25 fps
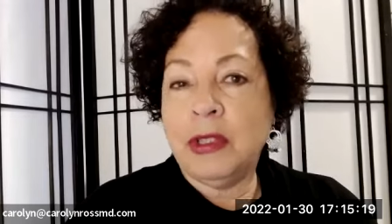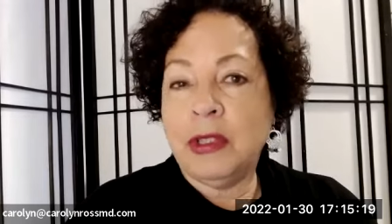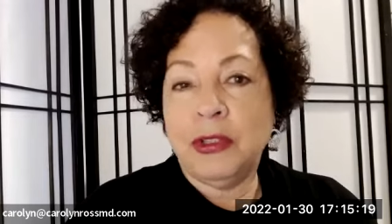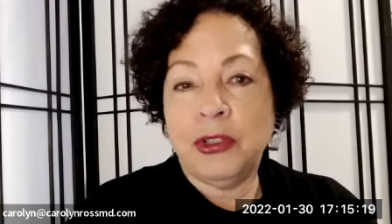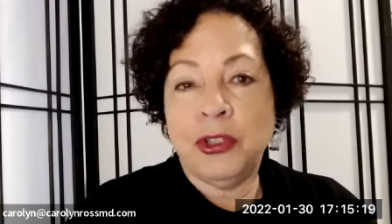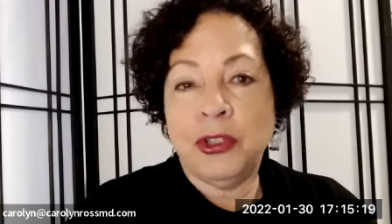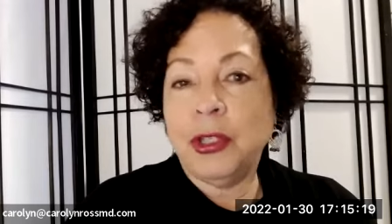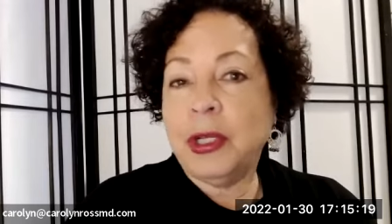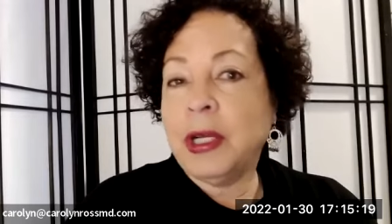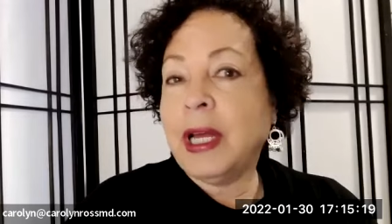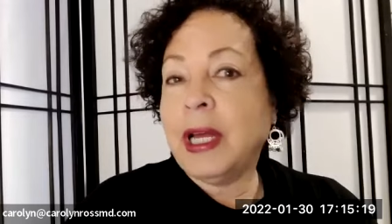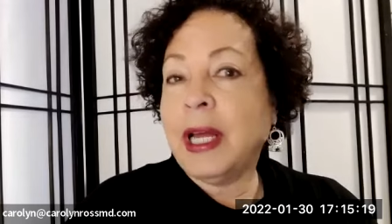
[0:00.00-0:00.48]

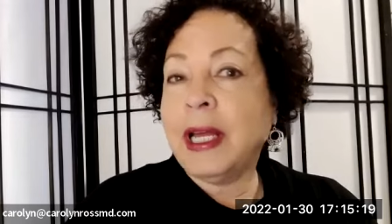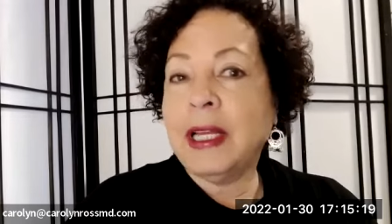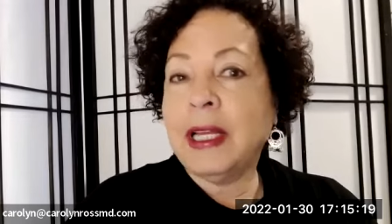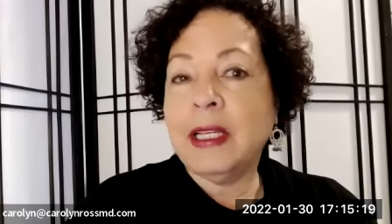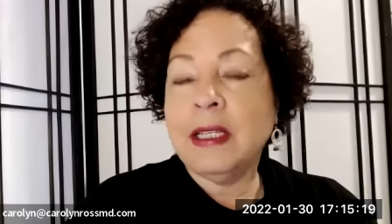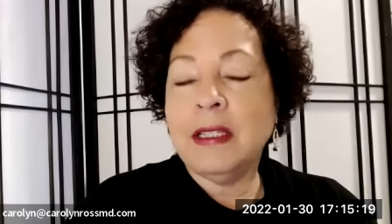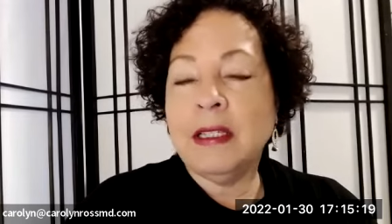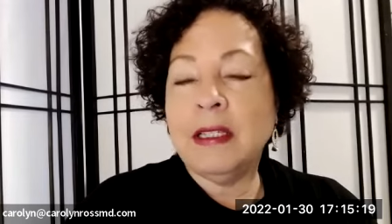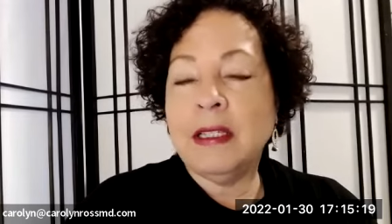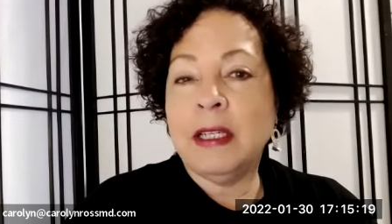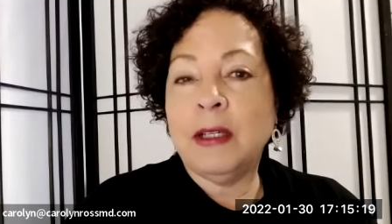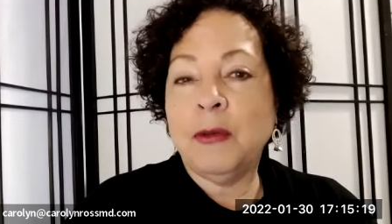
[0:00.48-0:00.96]
should I
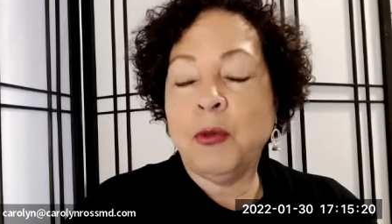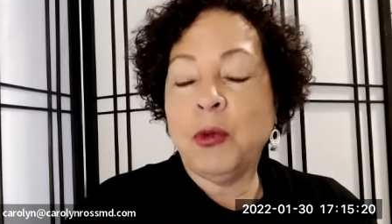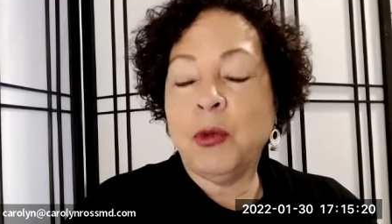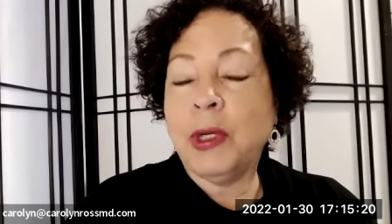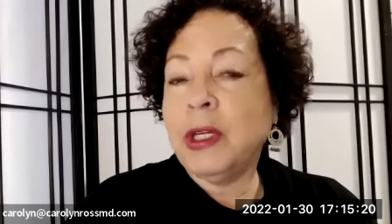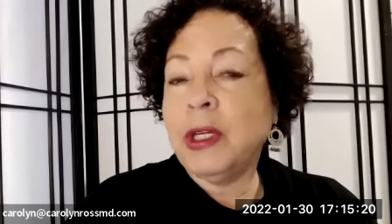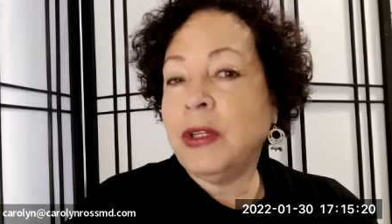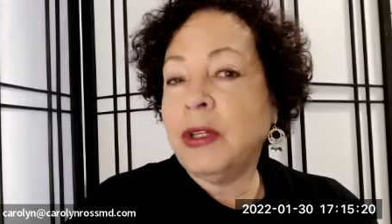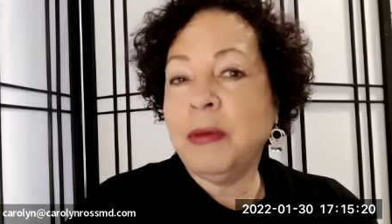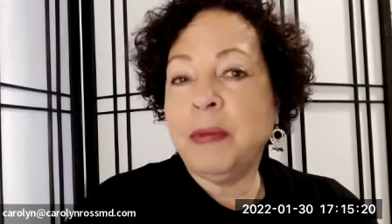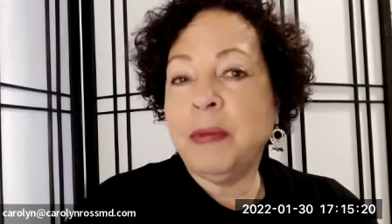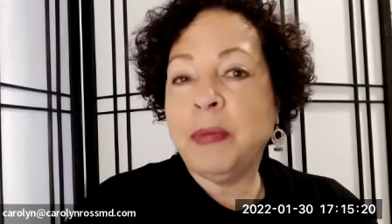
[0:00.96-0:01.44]
continue?
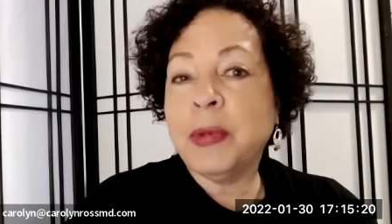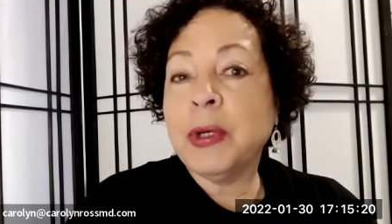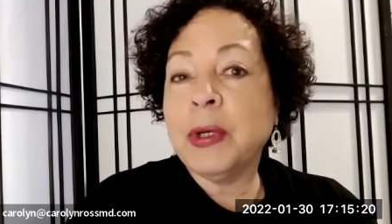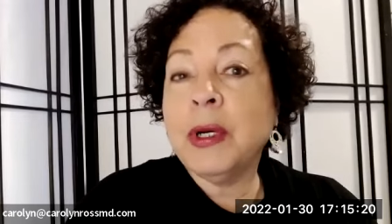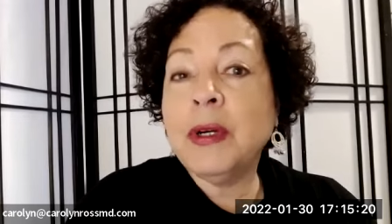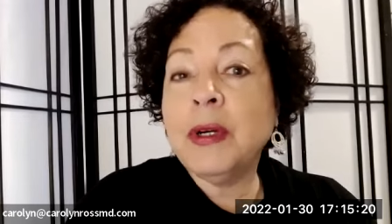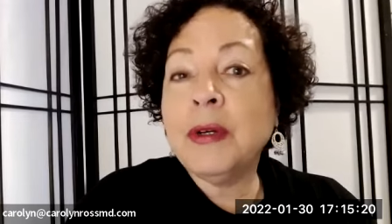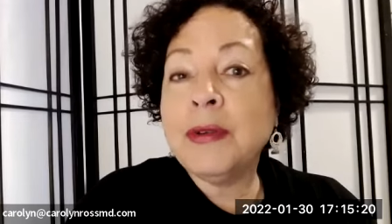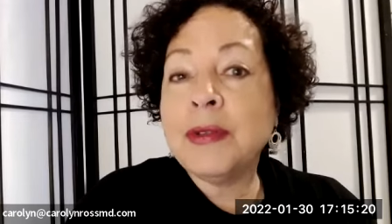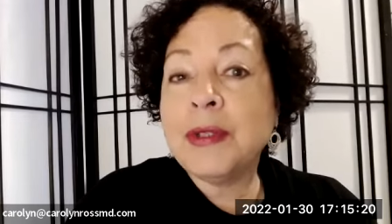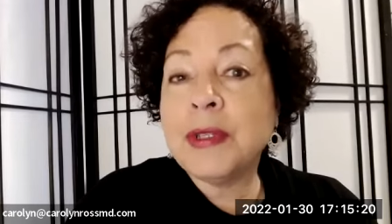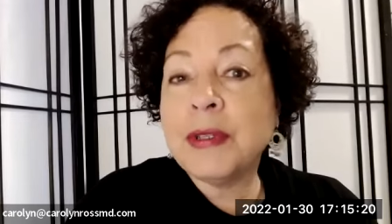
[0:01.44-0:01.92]
What are the
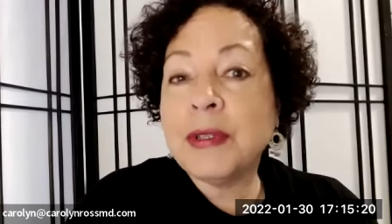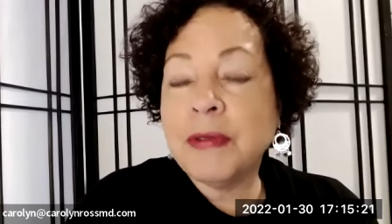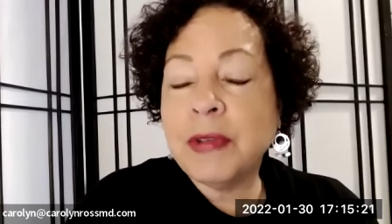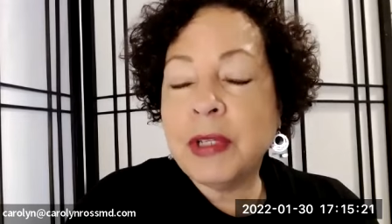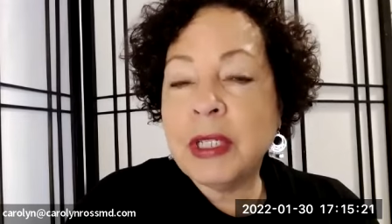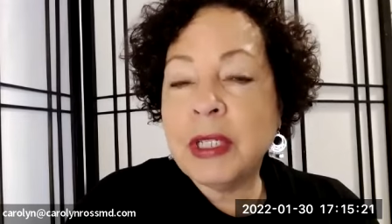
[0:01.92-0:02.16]
pros of